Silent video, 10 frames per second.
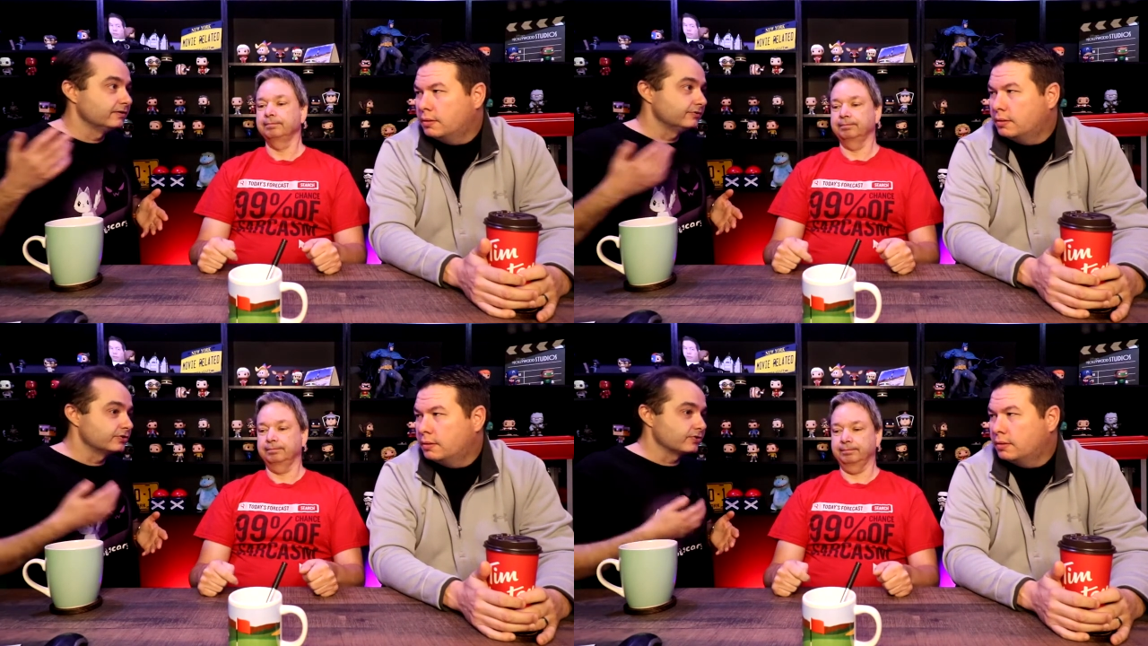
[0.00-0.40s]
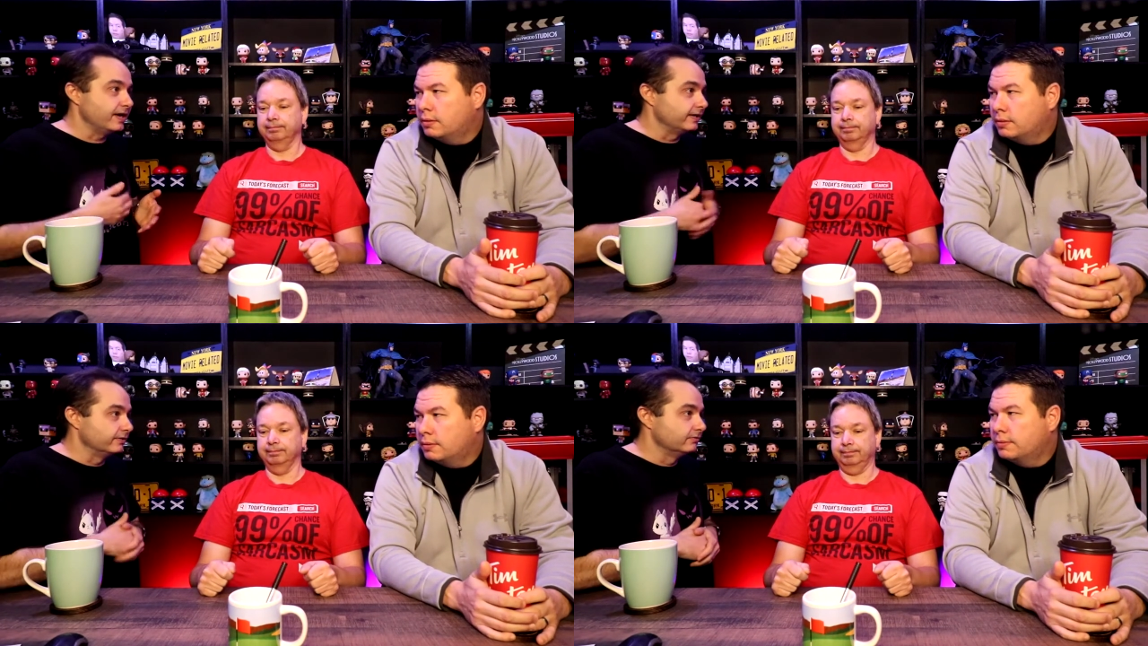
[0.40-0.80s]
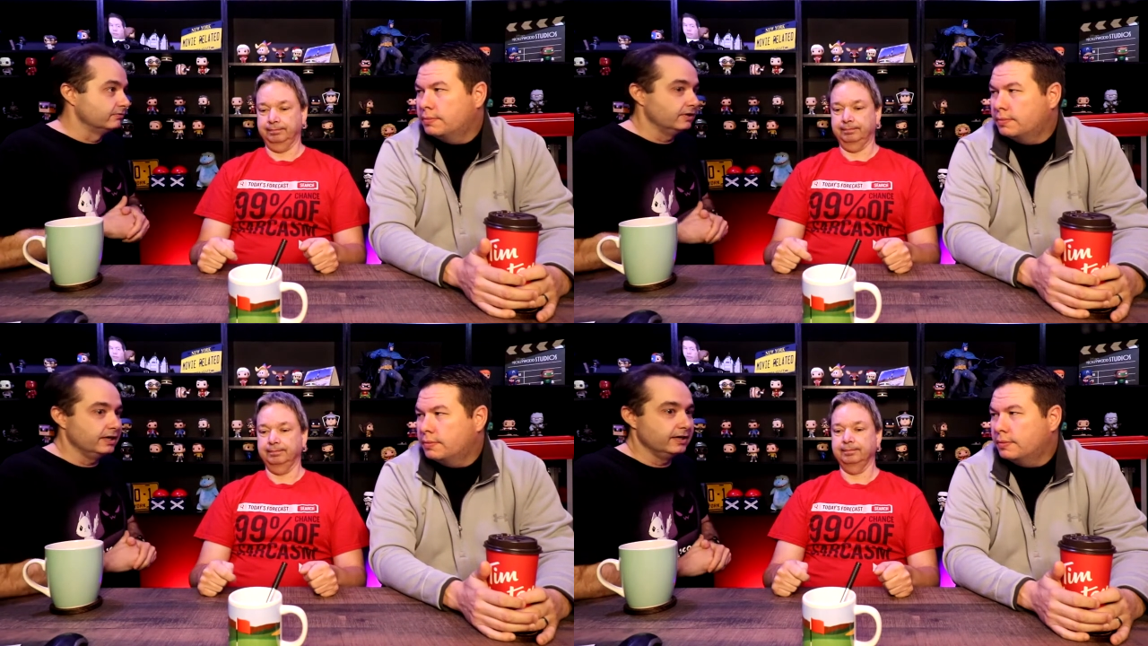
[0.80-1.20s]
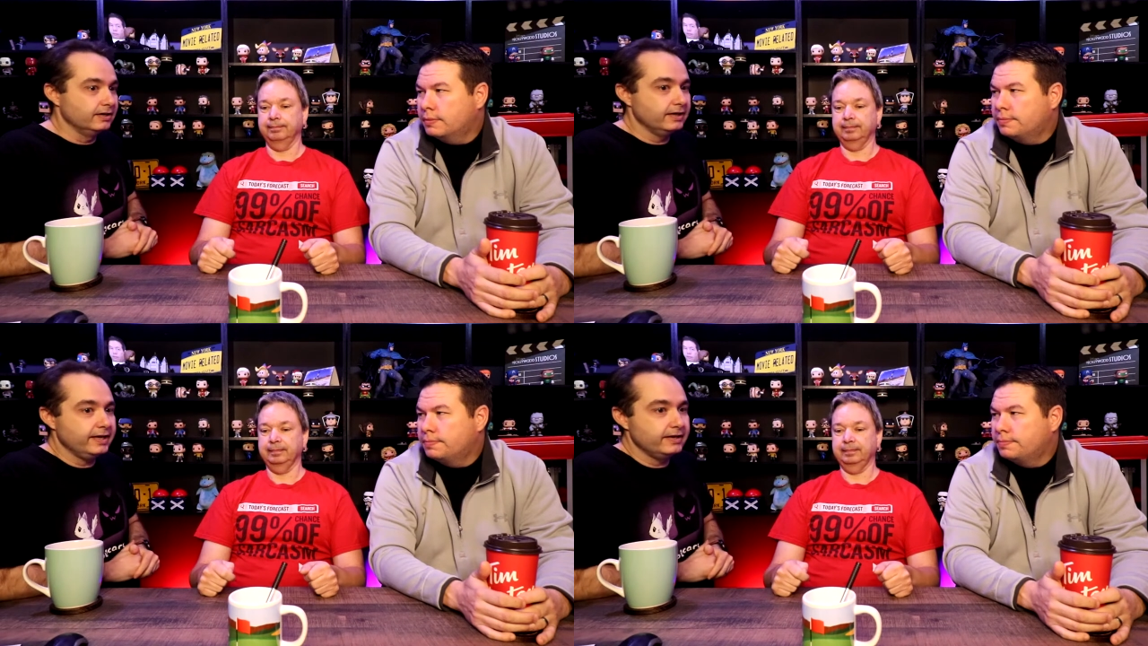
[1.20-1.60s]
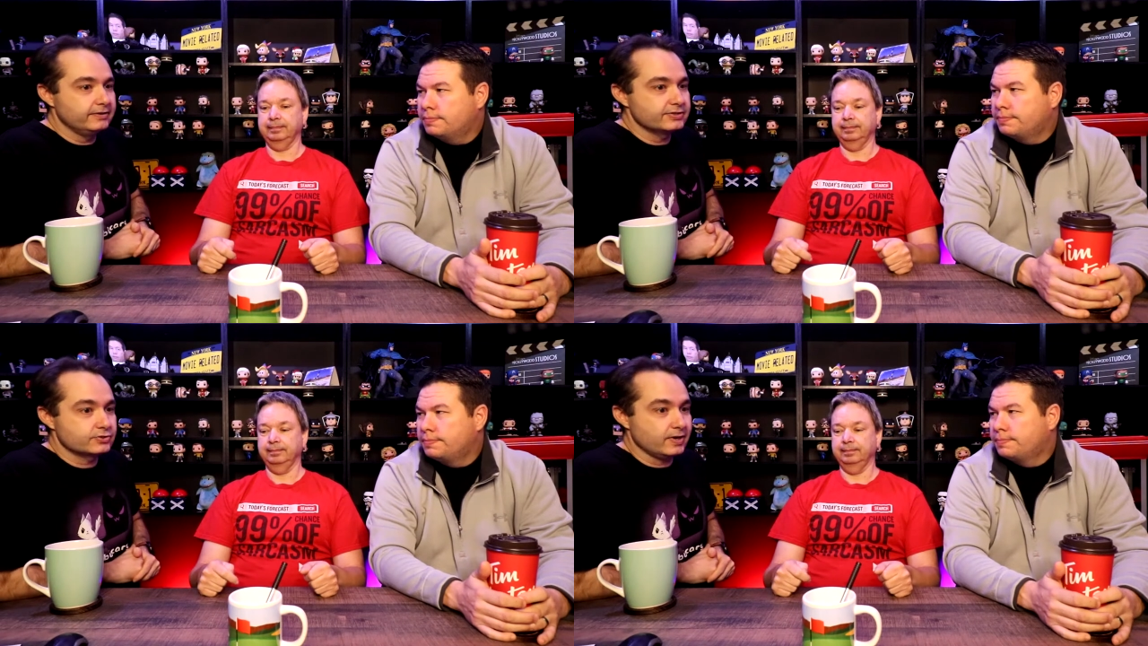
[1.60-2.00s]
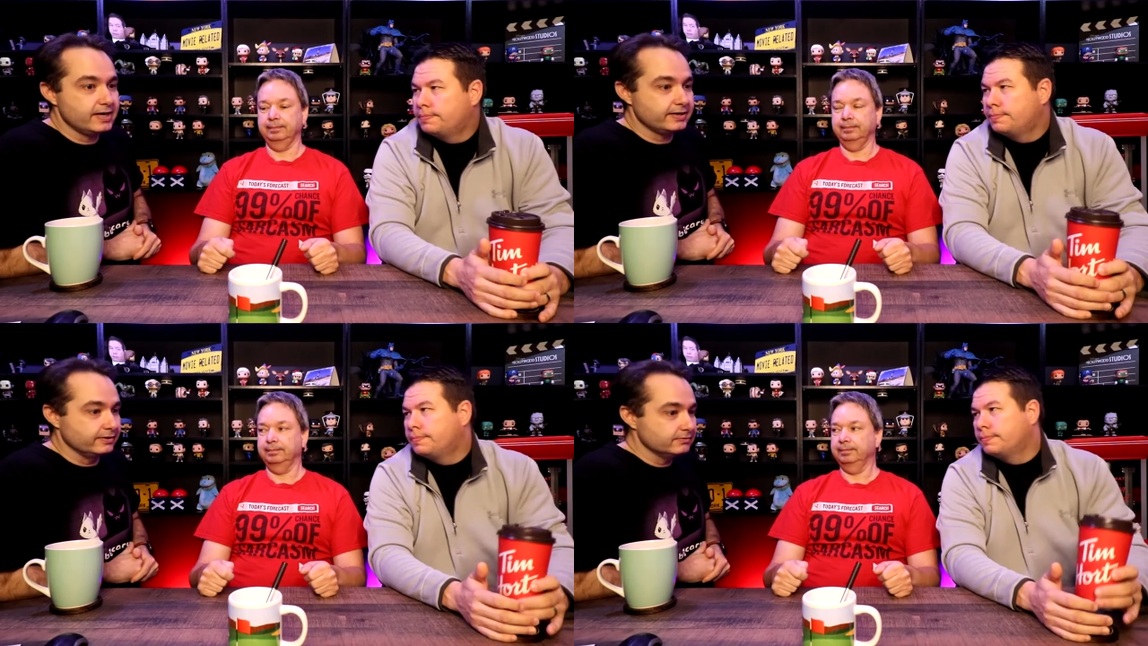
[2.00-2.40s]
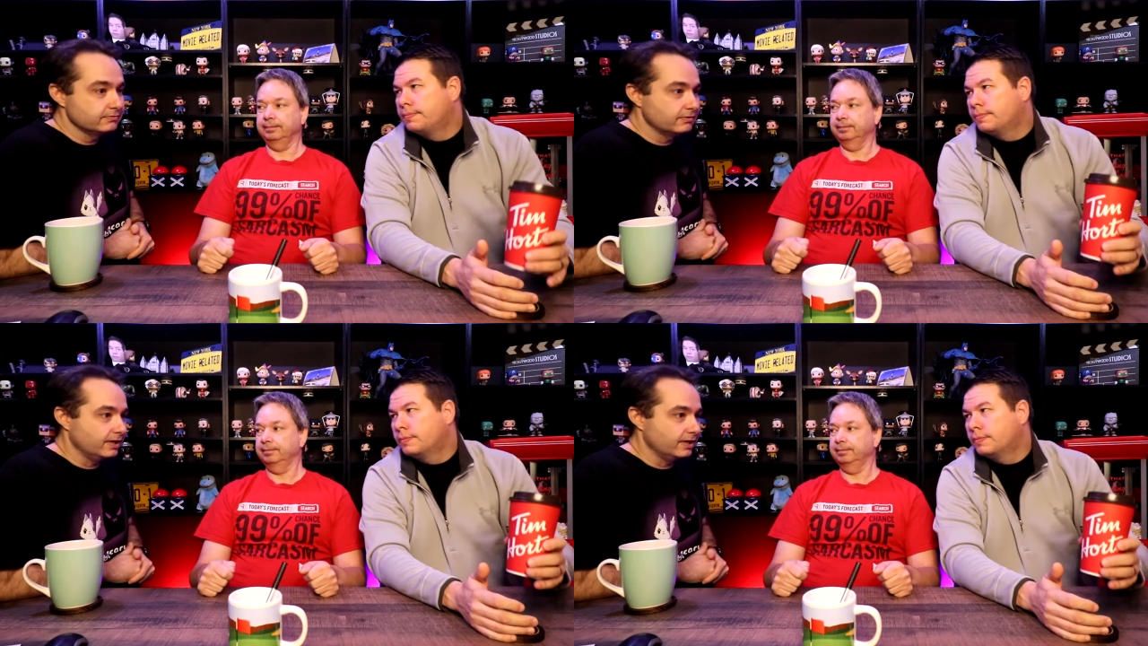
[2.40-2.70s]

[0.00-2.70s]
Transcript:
Speaker 1: The dragon. Uh, and this dragon,